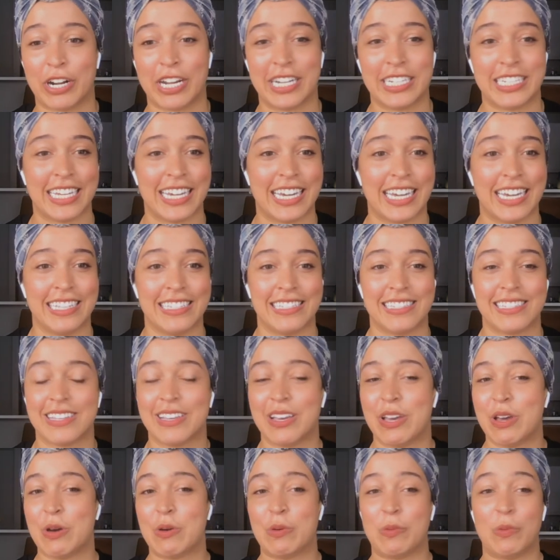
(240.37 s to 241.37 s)
ideas
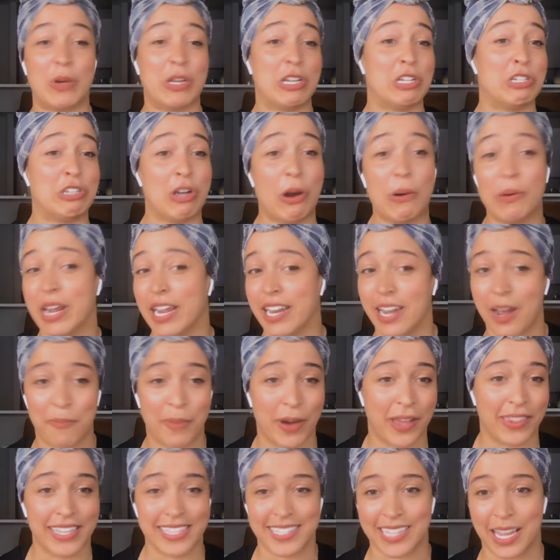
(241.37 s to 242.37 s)
we don't end up
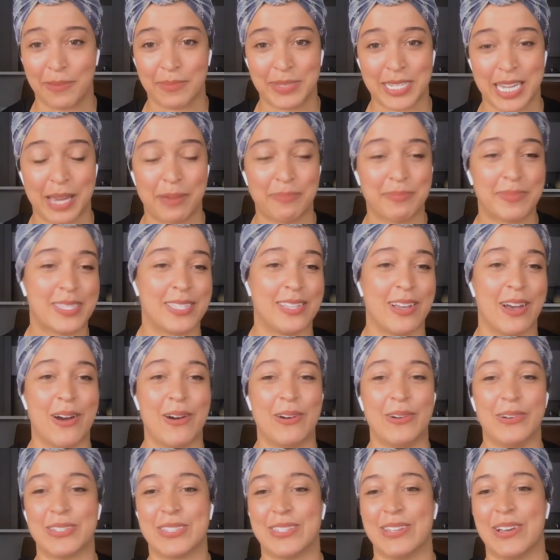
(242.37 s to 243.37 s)
on the same team.
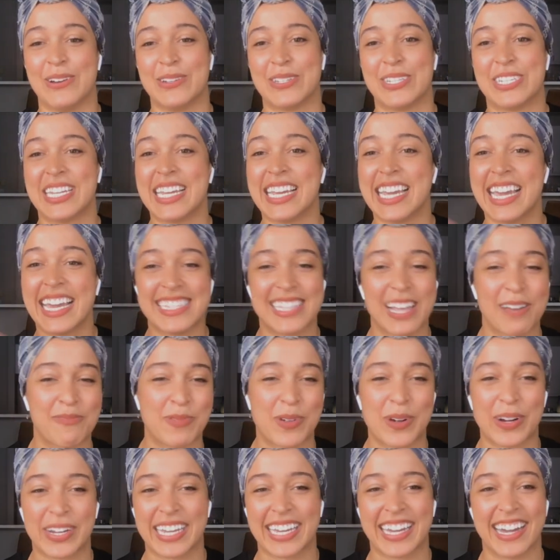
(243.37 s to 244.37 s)
So so she ends up
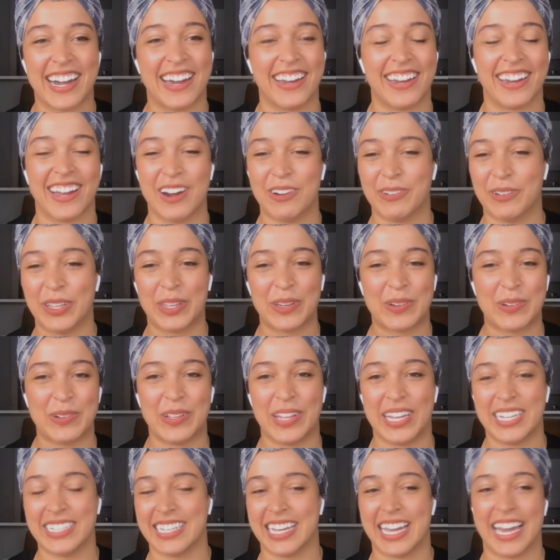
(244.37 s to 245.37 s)
working on a really
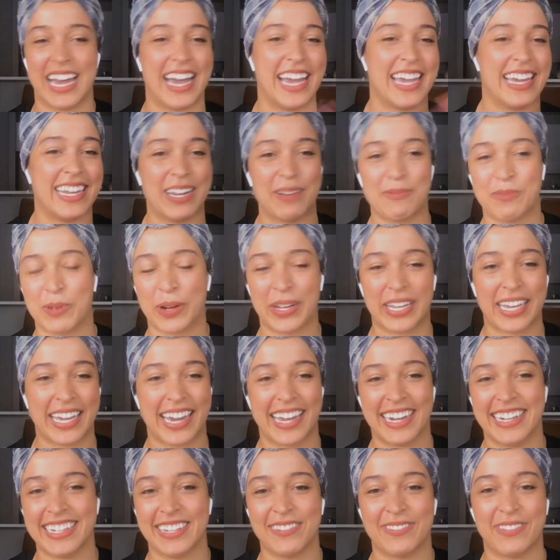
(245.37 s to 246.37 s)
cool idea. I end up working
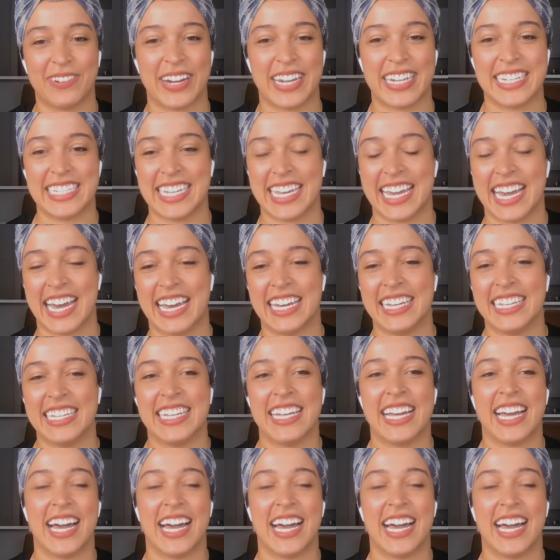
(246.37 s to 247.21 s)
on a different idea.